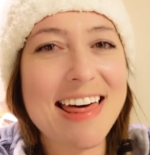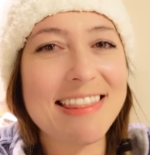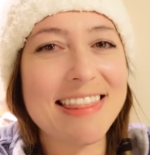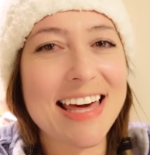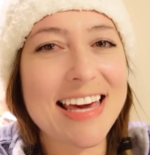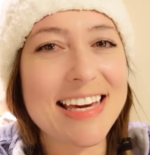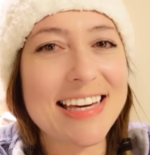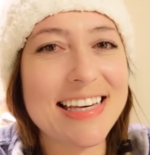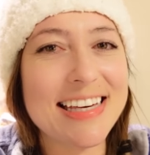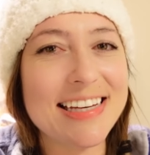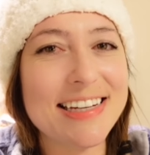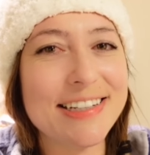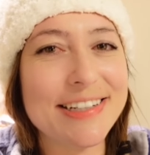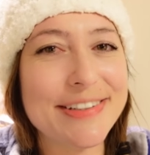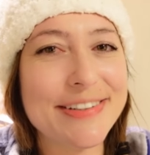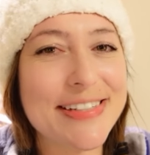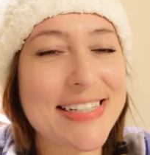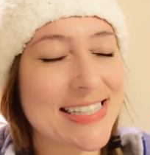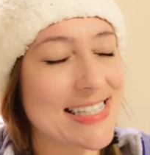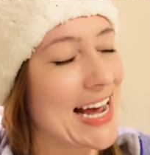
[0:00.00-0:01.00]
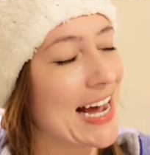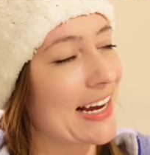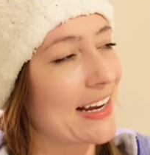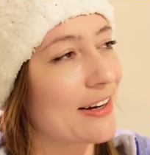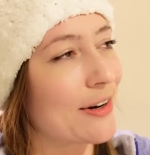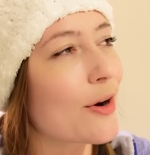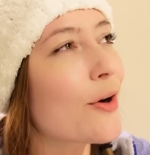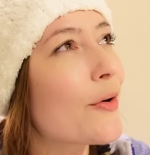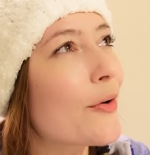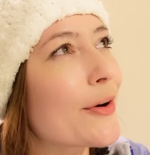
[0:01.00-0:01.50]
thank you, Zach
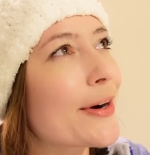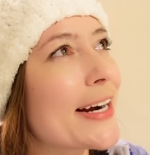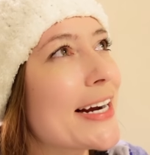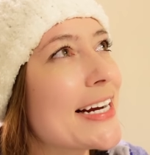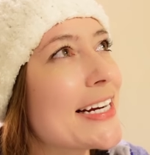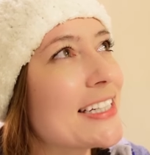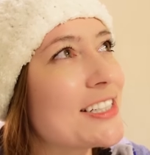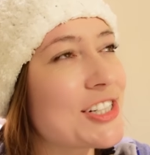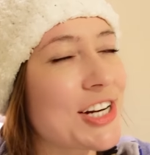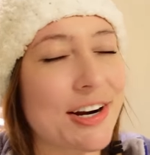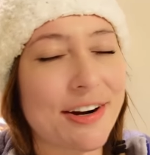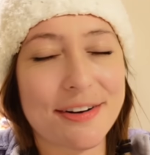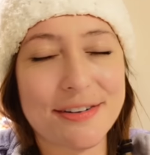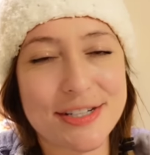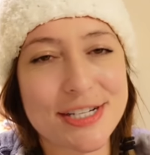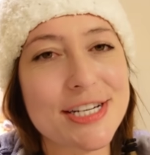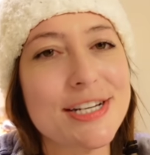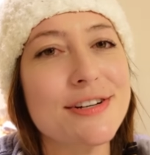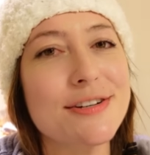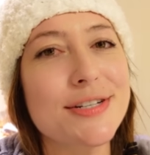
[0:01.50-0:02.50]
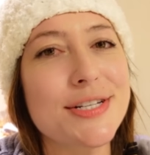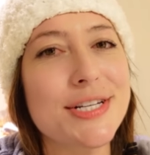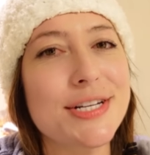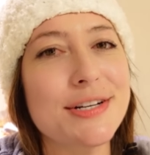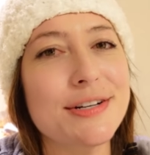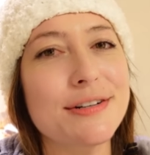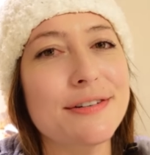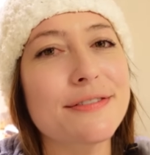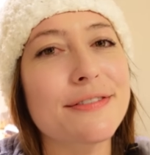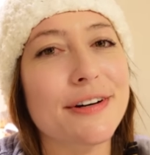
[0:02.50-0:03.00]
and Corey. Shout out to you
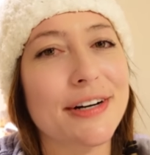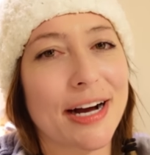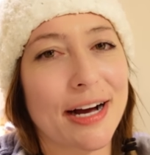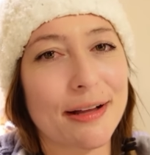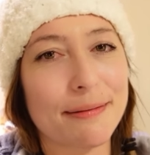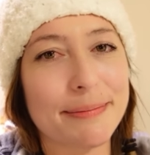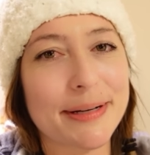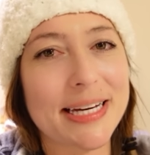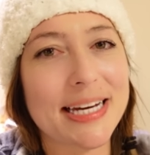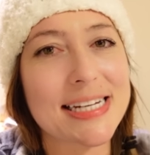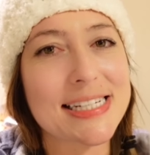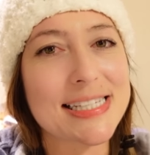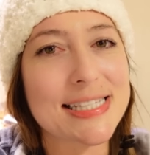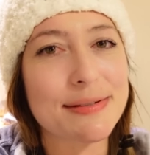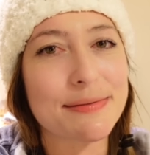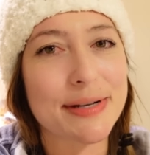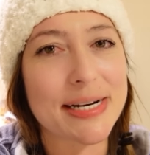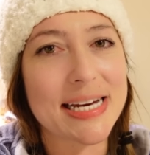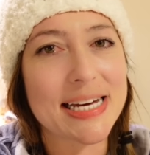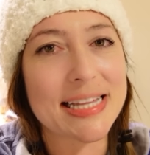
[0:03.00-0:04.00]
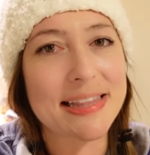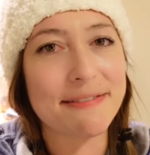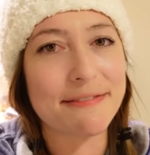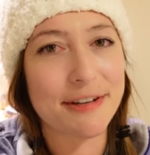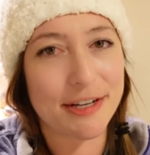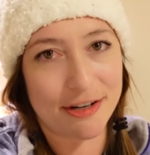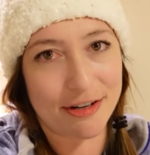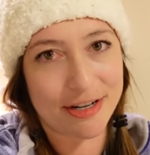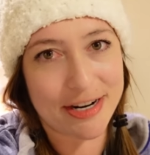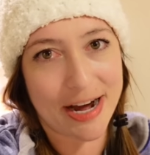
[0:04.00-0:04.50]
two for helping us with
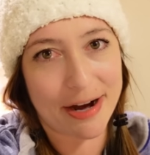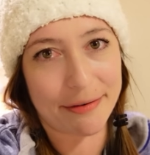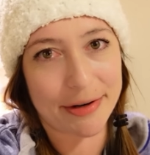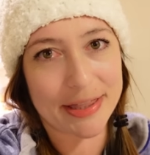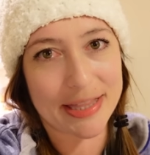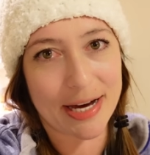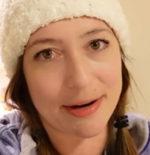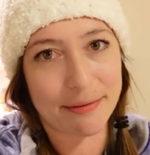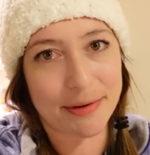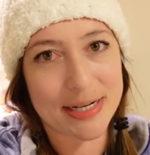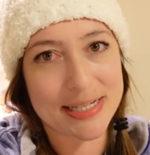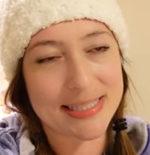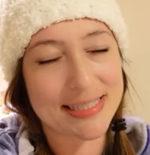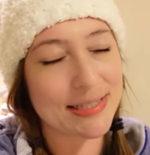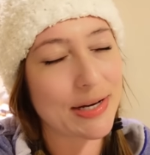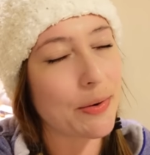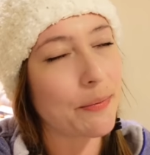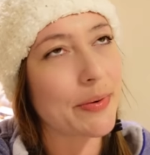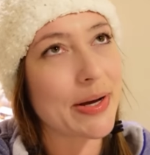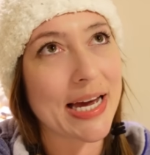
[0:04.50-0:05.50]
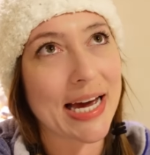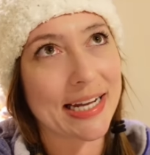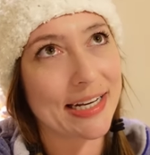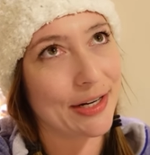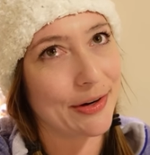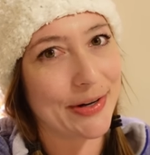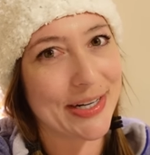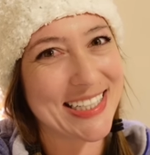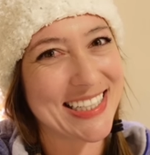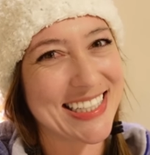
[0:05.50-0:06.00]
figuring out what that was. We had
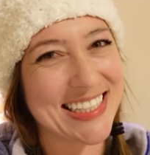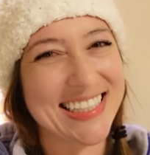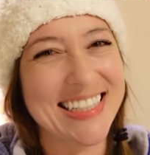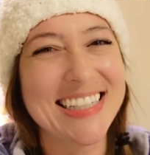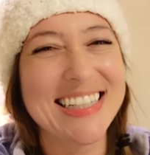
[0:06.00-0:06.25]
no idea.